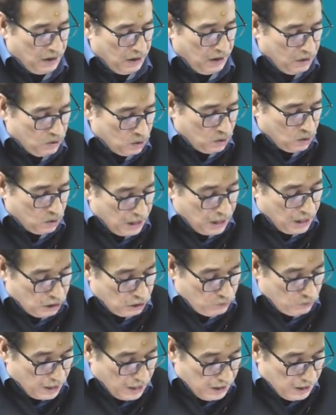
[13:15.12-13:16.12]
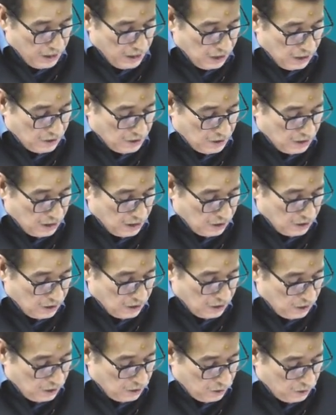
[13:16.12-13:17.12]
So that is why it is written
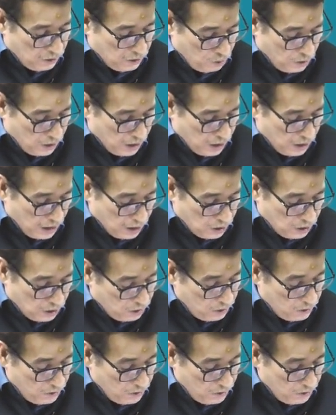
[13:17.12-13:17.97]
here to cash.